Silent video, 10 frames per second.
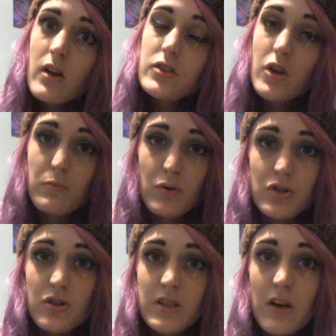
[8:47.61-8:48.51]
Don't
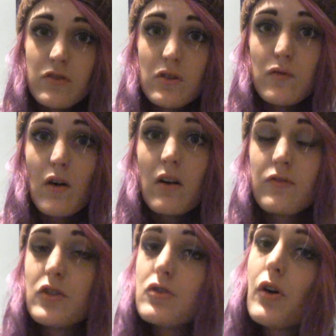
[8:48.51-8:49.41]
push yourself too far.
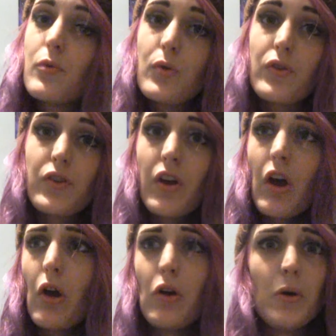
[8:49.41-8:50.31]
If you don't want to
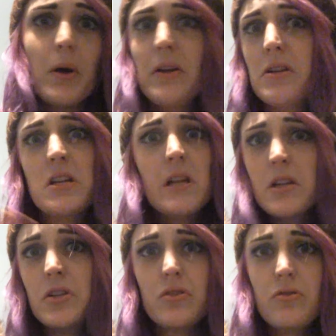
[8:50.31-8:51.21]
go into
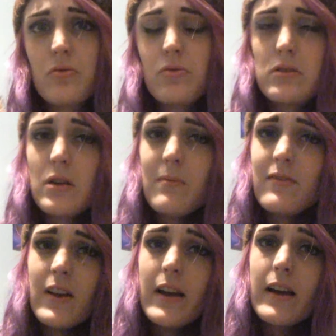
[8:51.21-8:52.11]
London or
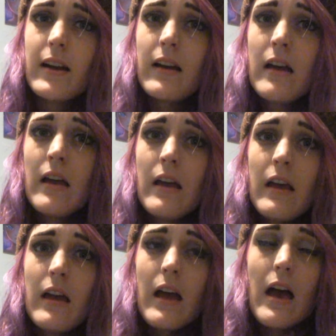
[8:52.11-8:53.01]
something,
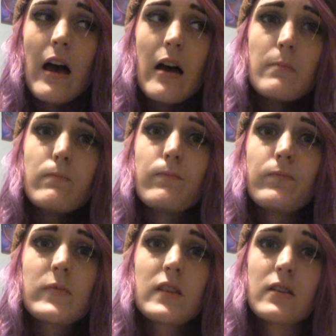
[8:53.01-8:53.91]

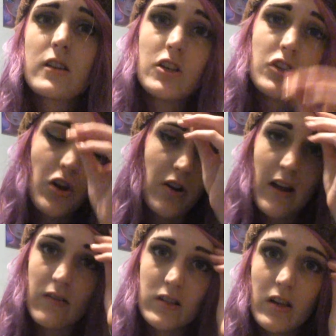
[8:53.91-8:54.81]
you don't
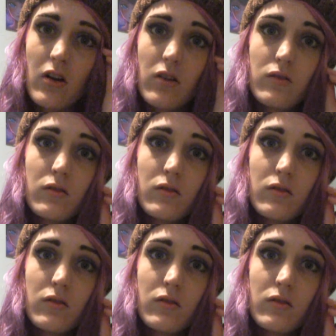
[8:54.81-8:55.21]
have to go.